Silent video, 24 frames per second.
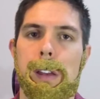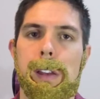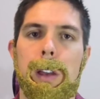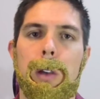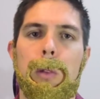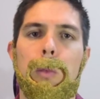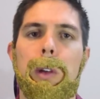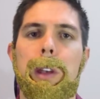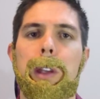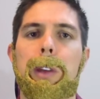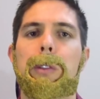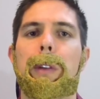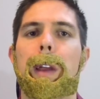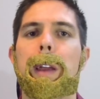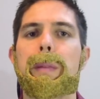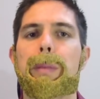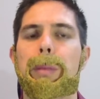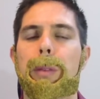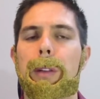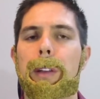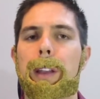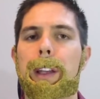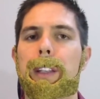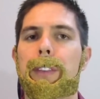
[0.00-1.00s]
What a great
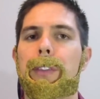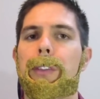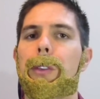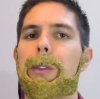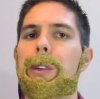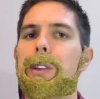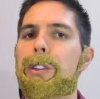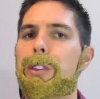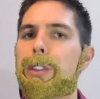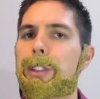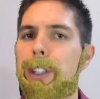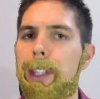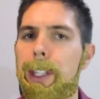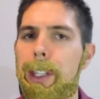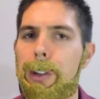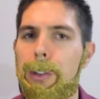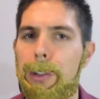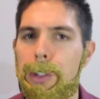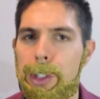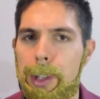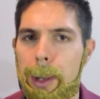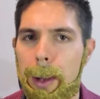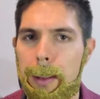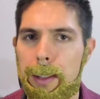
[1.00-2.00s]
product for reducing your
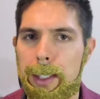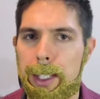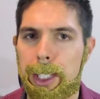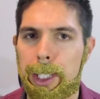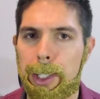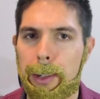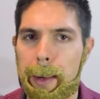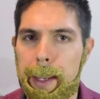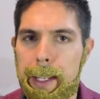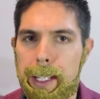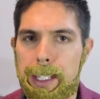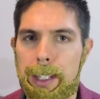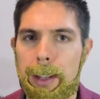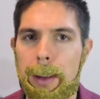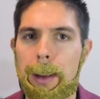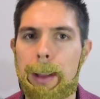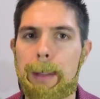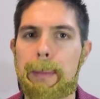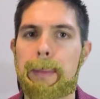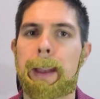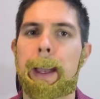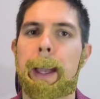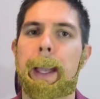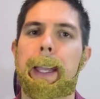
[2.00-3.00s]
child's screen
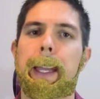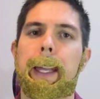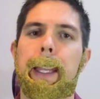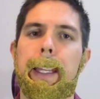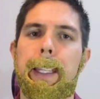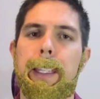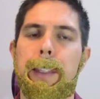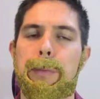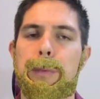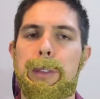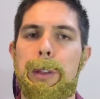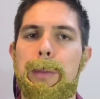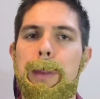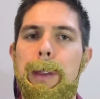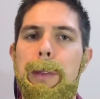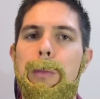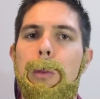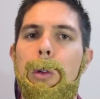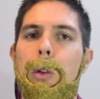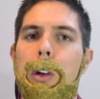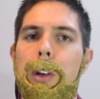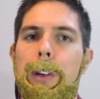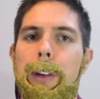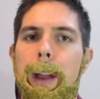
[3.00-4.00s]
time and getting them to be
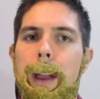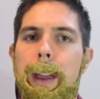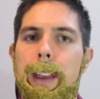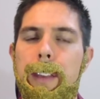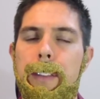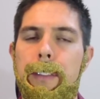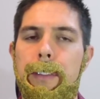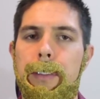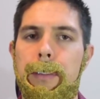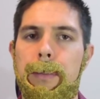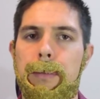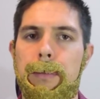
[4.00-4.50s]
more creative.